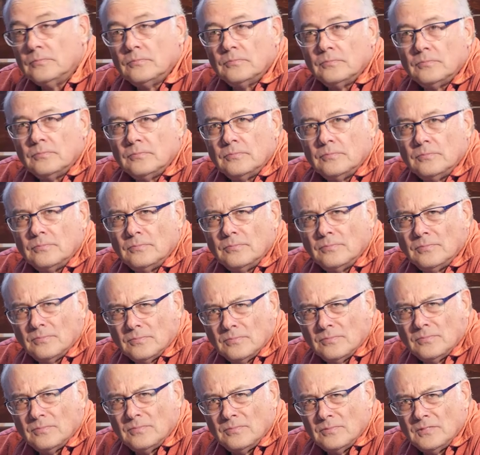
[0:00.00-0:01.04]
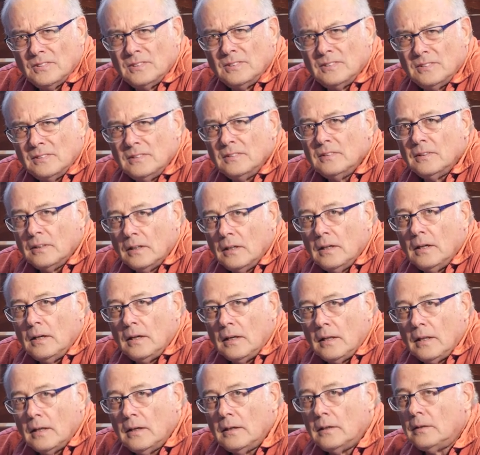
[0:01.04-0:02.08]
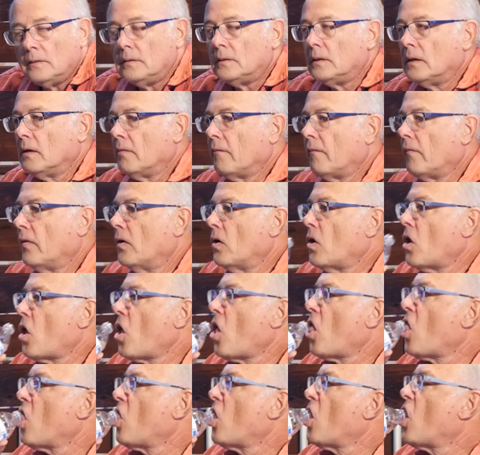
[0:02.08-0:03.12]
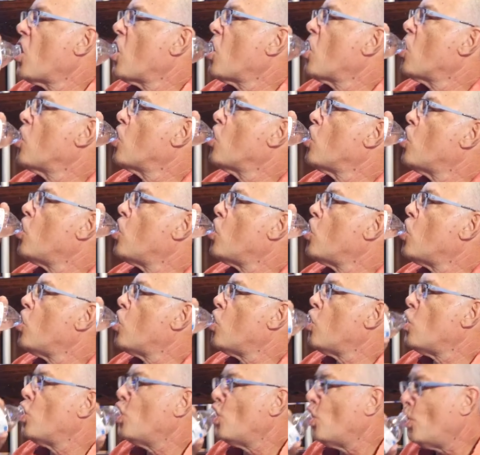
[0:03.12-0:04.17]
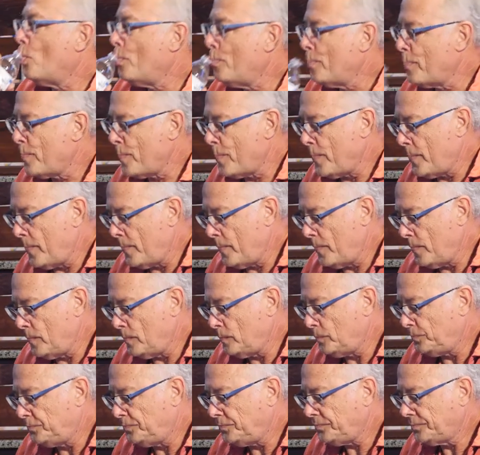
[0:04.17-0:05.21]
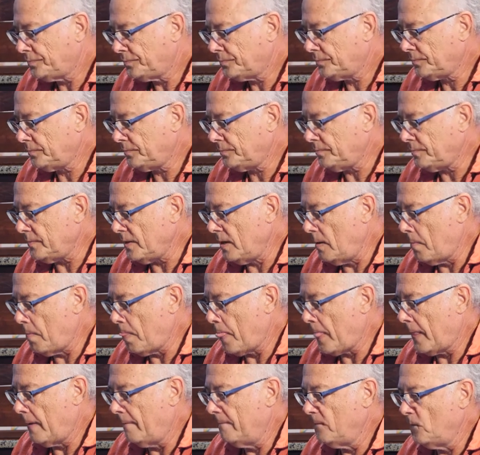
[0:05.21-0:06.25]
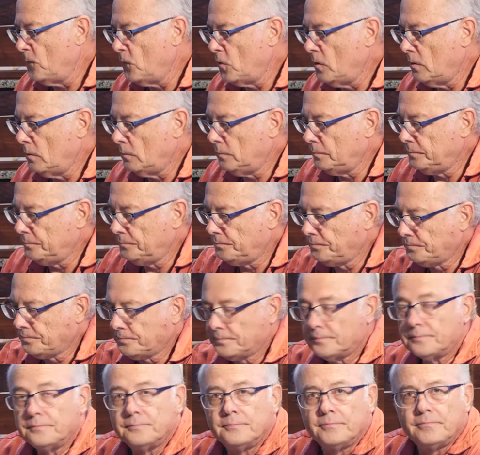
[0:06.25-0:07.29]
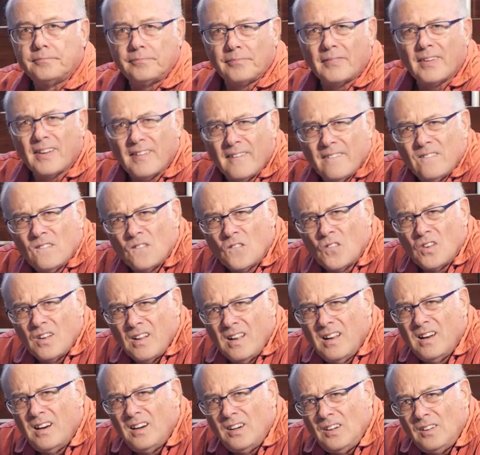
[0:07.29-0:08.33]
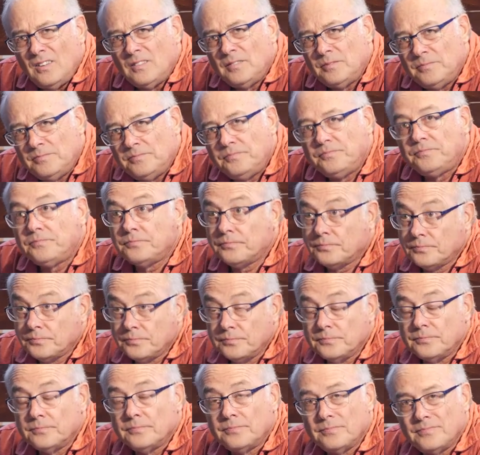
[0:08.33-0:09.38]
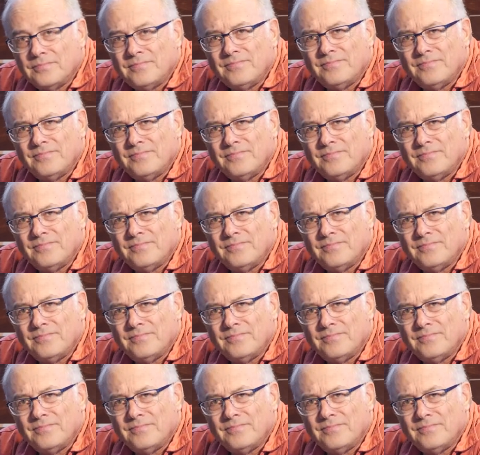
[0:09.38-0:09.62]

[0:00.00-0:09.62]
makeup and the jewelry, it was a little hectic because it's like we're shooting three minutes and she gotta go into wardrobe changes for a minute scene and, and this and that. So I said,